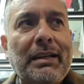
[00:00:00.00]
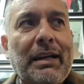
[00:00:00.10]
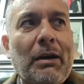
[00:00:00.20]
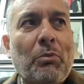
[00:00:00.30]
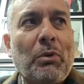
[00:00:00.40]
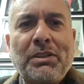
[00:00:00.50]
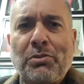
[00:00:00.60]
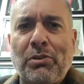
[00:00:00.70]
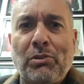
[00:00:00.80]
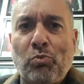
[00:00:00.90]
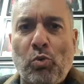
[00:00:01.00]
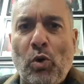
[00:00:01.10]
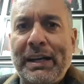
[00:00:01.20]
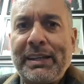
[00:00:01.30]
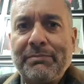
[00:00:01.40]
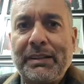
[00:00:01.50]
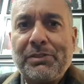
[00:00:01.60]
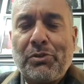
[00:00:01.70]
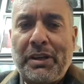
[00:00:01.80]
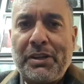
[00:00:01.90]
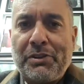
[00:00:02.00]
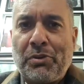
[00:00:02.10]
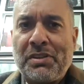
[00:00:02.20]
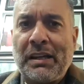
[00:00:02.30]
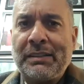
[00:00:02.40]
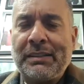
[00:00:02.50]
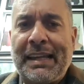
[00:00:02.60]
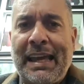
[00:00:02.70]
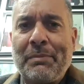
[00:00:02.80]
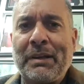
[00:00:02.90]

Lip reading: I wanted to know why he transcended the game,